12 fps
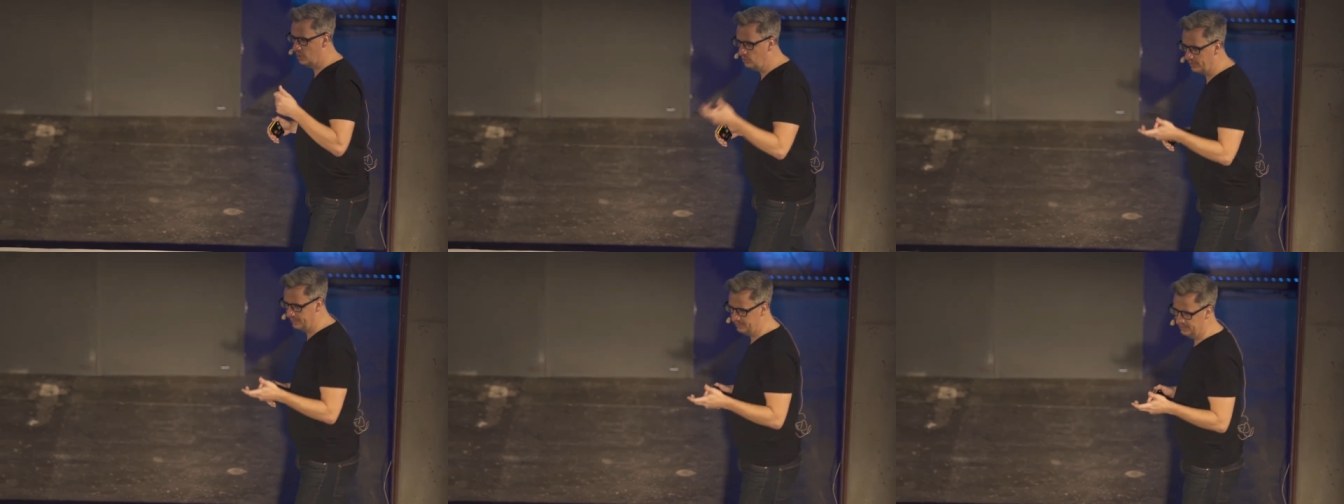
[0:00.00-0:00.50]

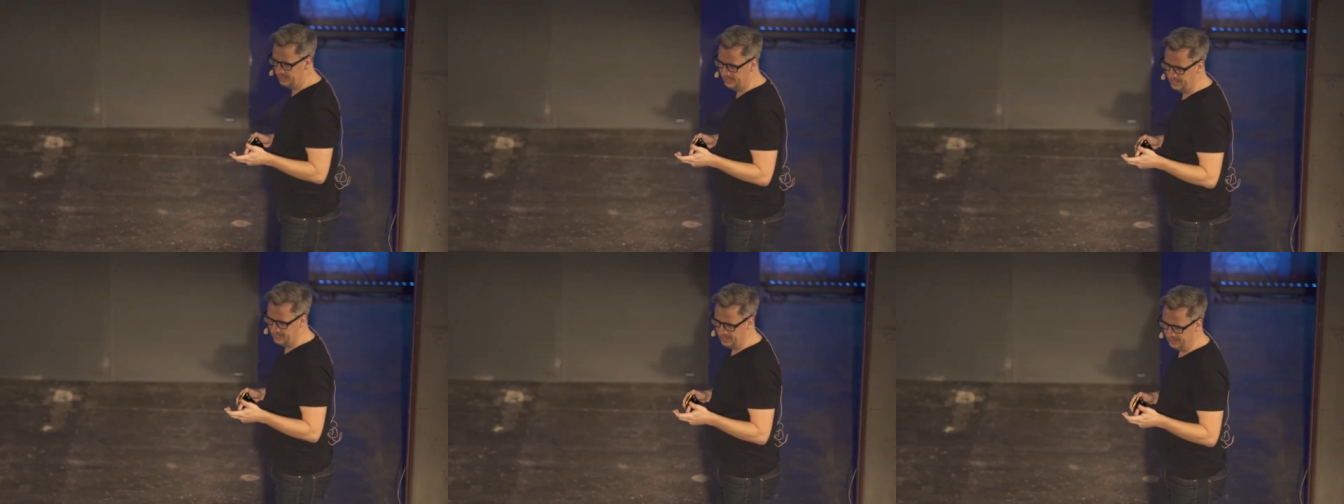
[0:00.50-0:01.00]
token
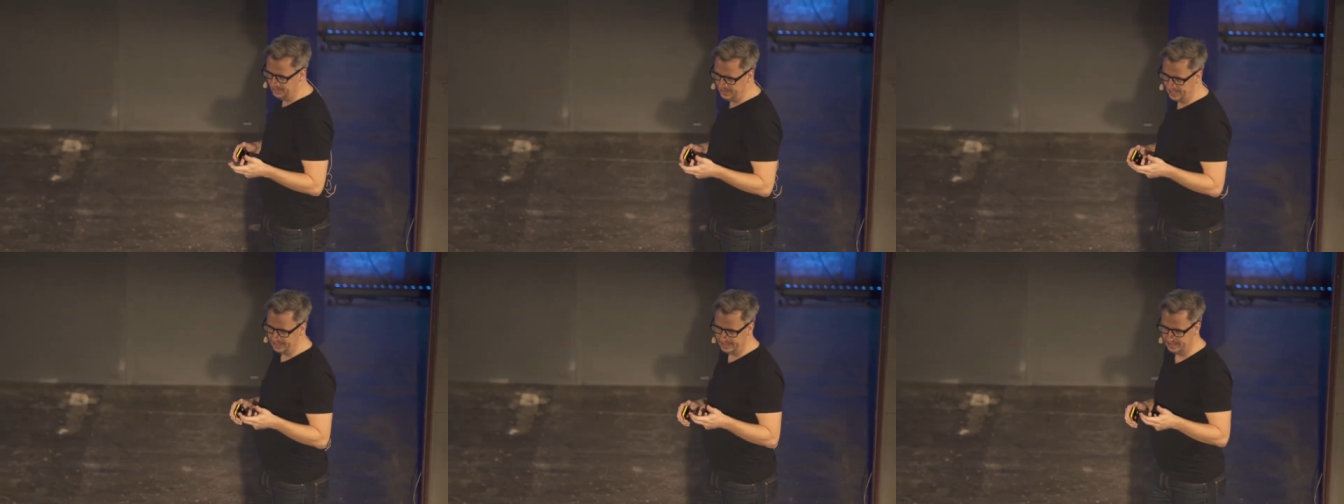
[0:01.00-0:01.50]

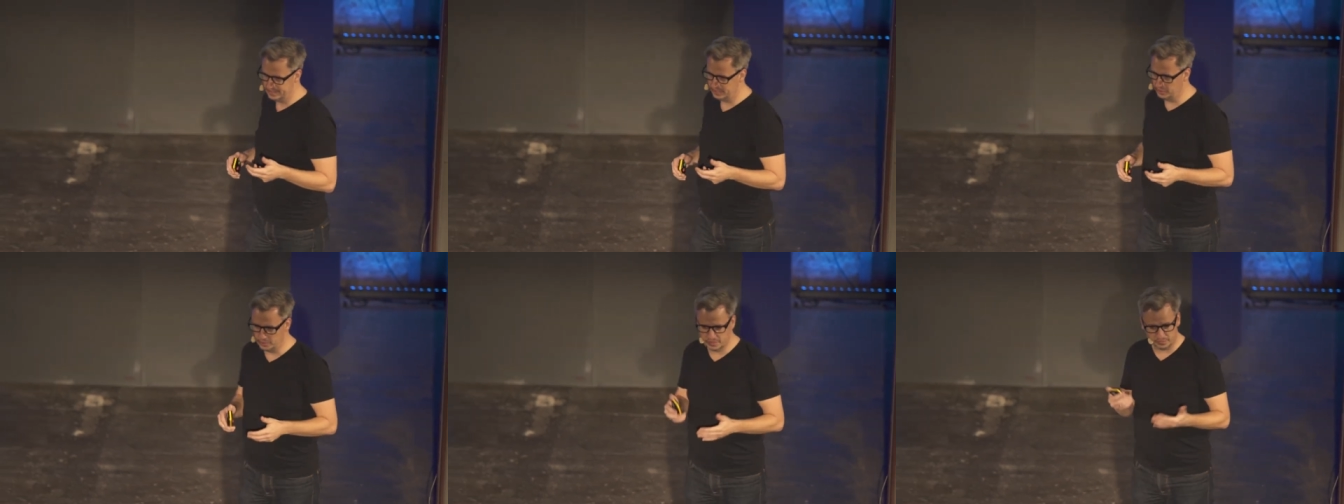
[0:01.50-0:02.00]
that
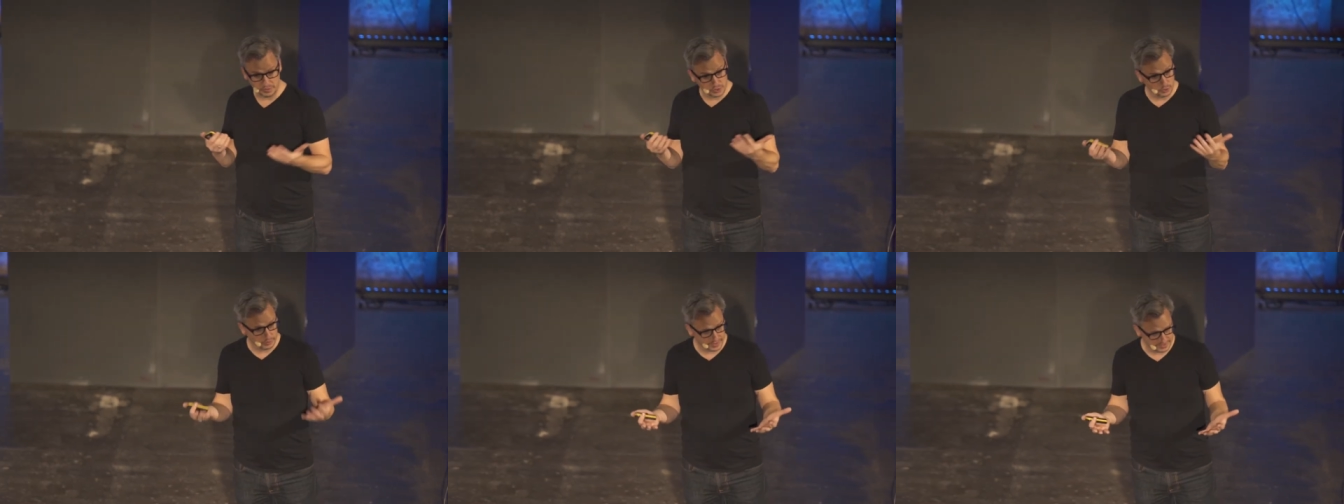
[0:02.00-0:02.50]
is used for
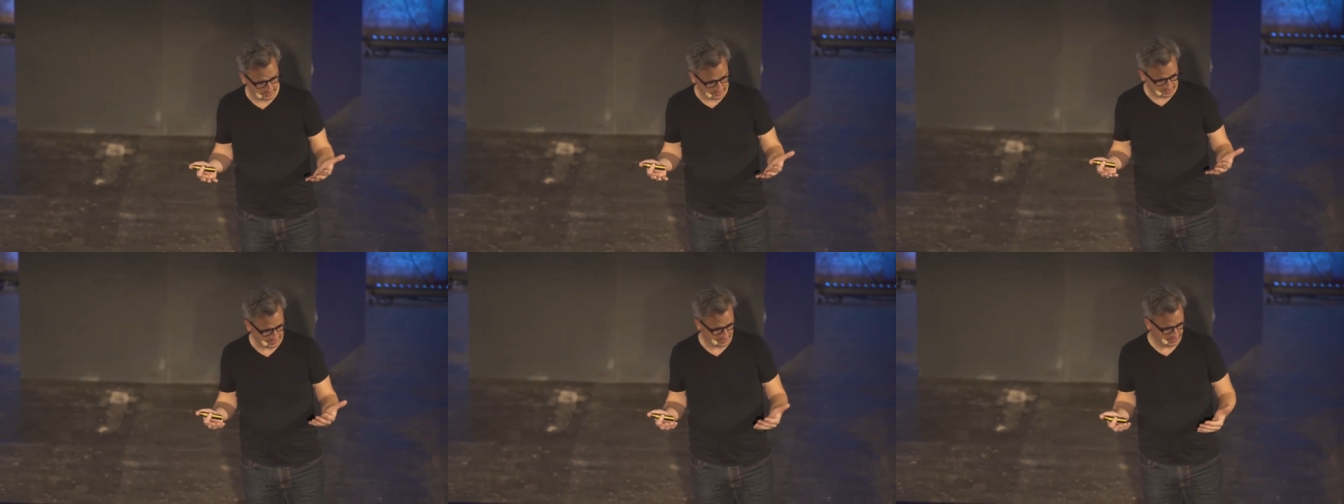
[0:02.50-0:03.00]
two
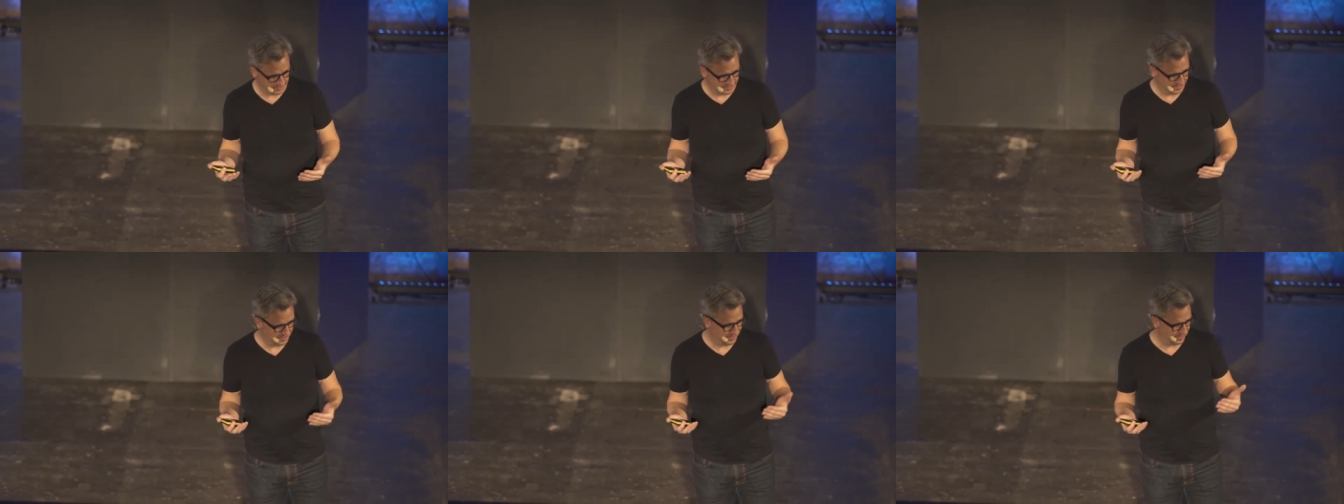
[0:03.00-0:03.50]
reasons.
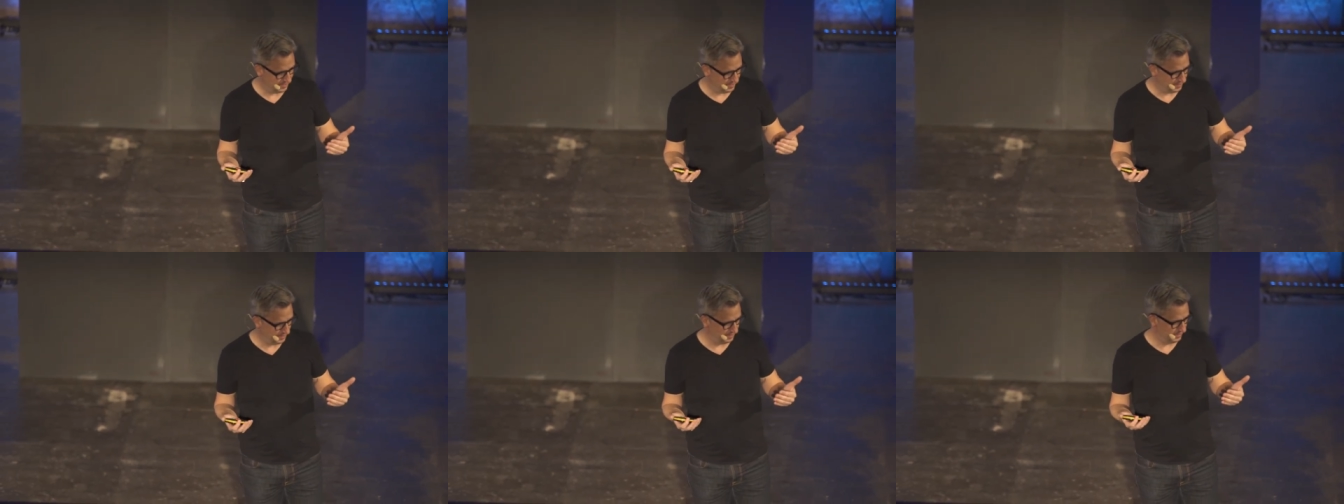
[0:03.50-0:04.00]
Uh, I